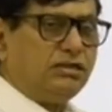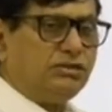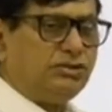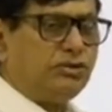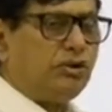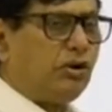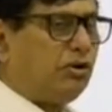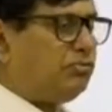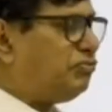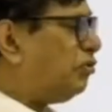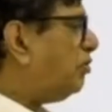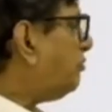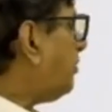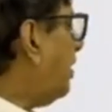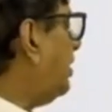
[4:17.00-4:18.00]

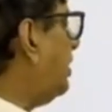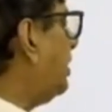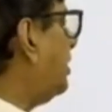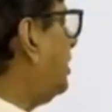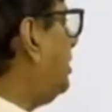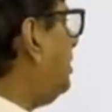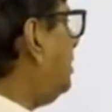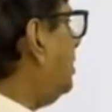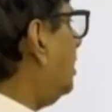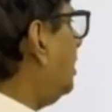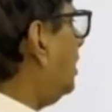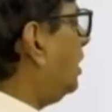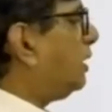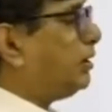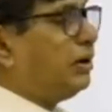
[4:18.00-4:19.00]
045 degree
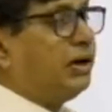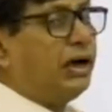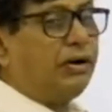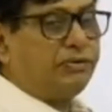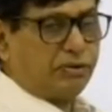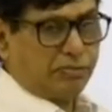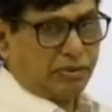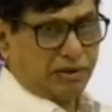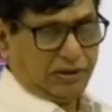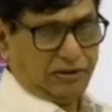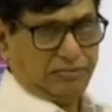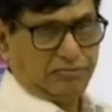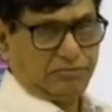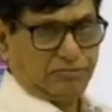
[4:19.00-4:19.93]
relative bearing